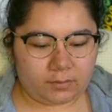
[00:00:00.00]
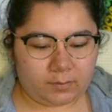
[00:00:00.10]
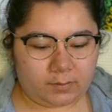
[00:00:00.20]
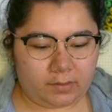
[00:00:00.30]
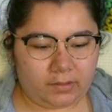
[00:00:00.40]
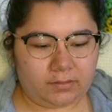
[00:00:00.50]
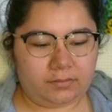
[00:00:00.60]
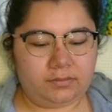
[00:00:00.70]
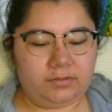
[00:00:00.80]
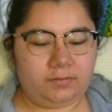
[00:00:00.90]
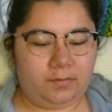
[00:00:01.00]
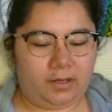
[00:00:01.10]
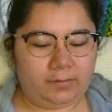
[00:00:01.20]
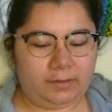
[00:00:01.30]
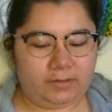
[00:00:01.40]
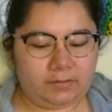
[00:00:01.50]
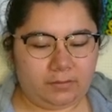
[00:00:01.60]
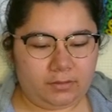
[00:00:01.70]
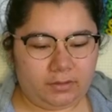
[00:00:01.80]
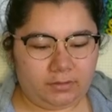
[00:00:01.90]
But my go-to mod pizza
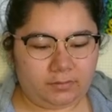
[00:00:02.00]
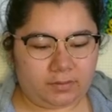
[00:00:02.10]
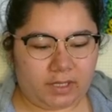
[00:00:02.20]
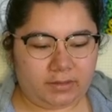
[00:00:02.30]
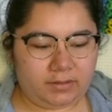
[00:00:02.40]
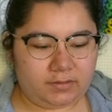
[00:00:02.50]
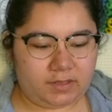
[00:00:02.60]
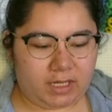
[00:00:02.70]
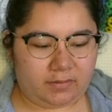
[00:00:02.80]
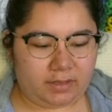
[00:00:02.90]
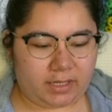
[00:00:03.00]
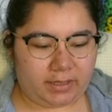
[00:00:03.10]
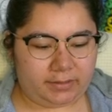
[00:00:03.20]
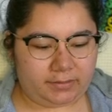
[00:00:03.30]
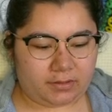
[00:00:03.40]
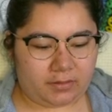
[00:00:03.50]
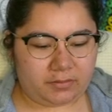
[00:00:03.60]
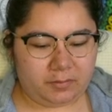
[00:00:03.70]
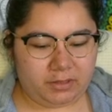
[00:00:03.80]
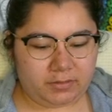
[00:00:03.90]
order, write this down guys, all
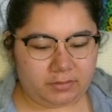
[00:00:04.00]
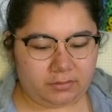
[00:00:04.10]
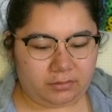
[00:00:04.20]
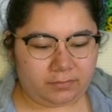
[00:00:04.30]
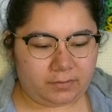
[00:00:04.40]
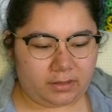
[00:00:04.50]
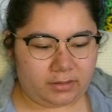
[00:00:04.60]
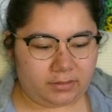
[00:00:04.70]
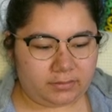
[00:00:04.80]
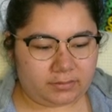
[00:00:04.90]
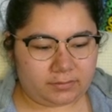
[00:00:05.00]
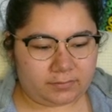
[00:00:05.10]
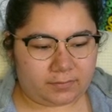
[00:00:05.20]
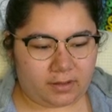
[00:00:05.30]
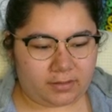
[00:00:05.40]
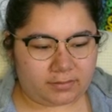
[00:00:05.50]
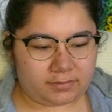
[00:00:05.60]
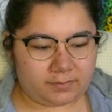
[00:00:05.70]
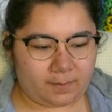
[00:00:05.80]
the peace and lore vlogs, frogs,